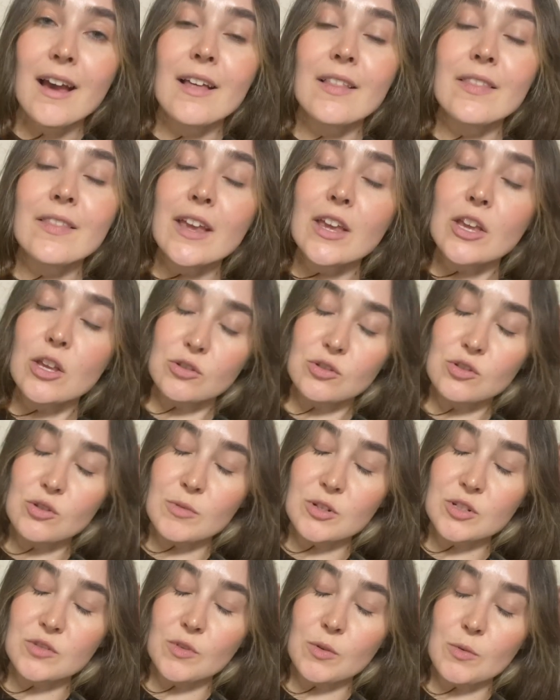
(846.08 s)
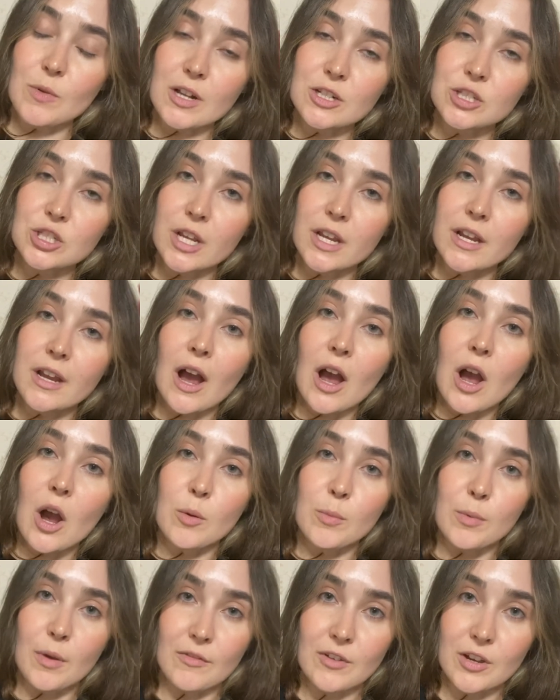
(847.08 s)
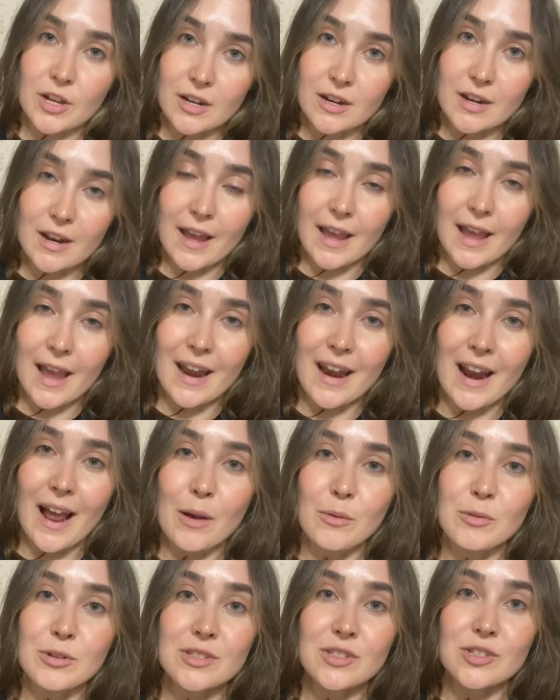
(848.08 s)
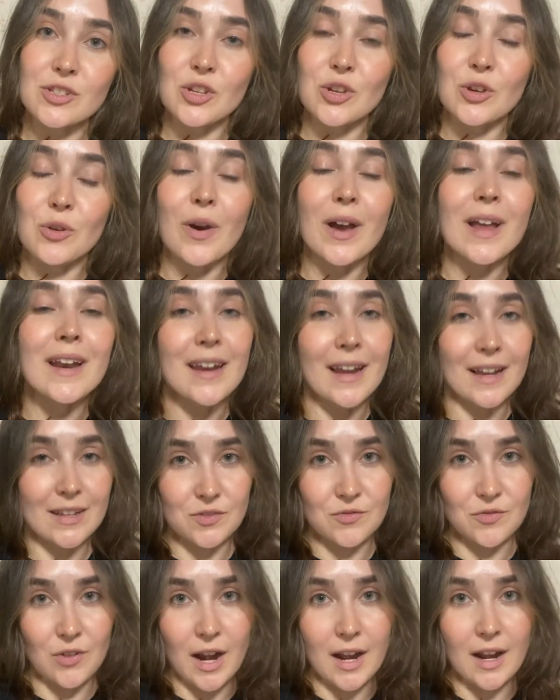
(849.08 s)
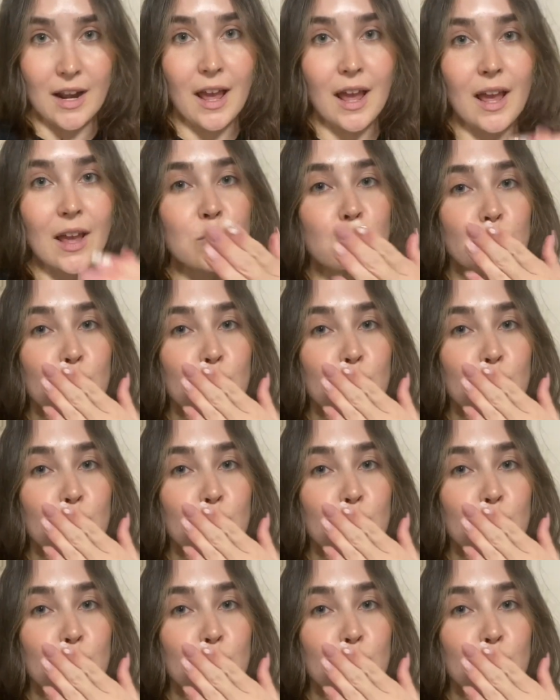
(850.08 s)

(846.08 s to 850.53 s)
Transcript: Thank you so much for watching. I hope you have a good night and I will see you next Friday.